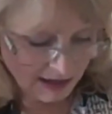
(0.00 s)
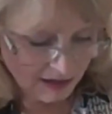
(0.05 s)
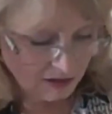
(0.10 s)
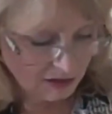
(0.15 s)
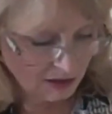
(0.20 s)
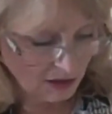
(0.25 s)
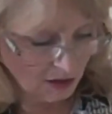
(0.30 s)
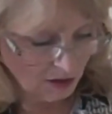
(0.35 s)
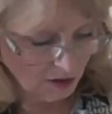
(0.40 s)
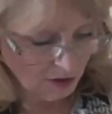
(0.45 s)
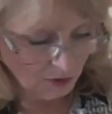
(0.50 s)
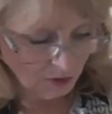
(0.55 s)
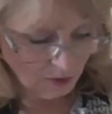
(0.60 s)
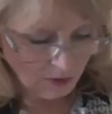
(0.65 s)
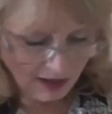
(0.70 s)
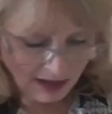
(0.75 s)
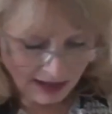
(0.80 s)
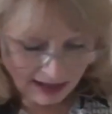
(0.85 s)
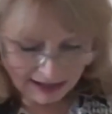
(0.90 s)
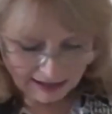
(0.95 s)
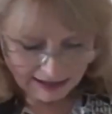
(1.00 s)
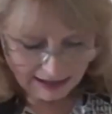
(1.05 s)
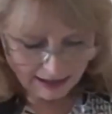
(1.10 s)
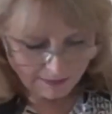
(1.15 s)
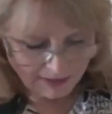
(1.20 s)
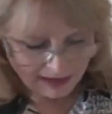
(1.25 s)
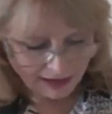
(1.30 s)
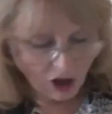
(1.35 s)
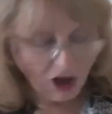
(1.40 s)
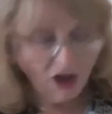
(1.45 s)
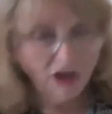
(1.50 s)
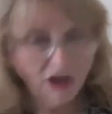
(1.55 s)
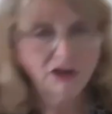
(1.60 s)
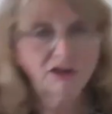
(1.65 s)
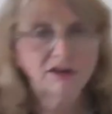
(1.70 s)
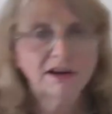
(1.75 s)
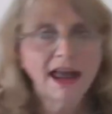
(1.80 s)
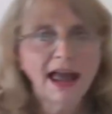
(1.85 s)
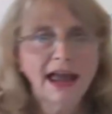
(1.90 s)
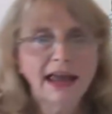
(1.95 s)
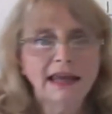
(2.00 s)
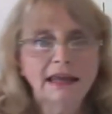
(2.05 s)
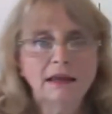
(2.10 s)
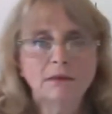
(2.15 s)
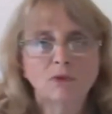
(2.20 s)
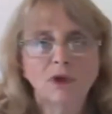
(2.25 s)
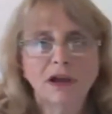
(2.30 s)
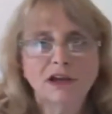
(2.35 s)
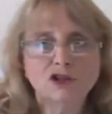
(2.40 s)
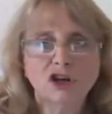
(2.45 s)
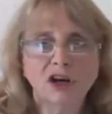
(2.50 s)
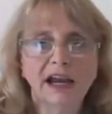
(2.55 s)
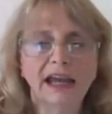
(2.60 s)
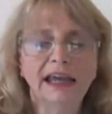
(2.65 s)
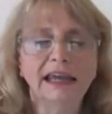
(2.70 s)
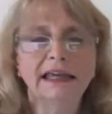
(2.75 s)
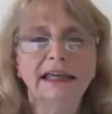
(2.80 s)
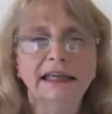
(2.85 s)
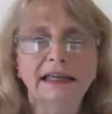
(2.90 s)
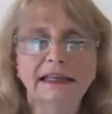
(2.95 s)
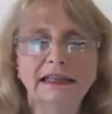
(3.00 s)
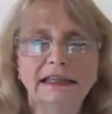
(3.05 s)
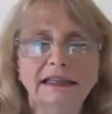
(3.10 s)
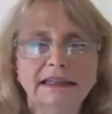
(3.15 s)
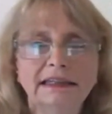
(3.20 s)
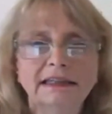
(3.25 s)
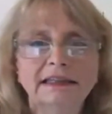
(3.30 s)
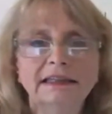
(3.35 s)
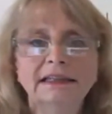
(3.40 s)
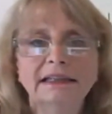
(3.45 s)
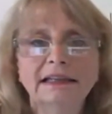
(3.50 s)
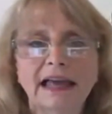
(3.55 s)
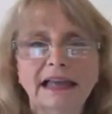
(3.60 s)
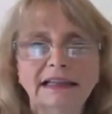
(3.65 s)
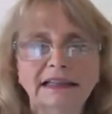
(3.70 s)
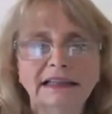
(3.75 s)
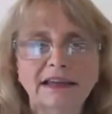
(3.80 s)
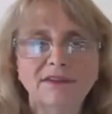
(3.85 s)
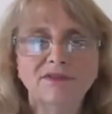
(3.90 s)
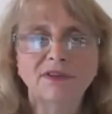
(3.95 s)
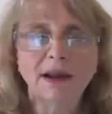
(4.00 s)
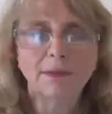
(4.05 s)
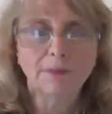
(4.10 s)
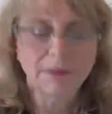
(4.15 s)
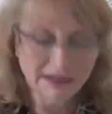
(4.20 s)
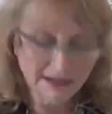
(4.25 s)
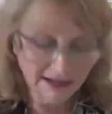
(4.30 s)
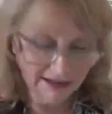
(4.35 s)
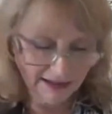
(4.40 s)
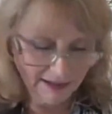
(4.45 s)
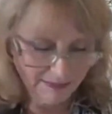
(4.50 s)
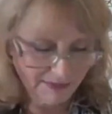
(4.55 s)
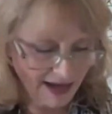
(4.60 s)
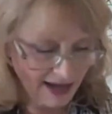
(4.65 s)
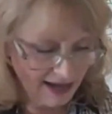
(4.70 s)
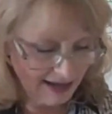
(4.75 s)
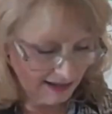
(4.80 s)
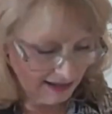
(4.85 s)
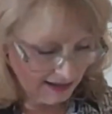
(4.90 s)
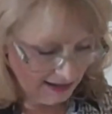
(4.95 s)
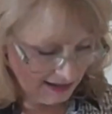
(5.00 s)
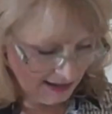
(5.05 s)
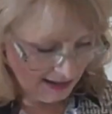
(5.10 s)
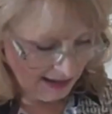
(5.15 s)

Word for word: So let me call your name, raise your hand, and leave it up until I'm done.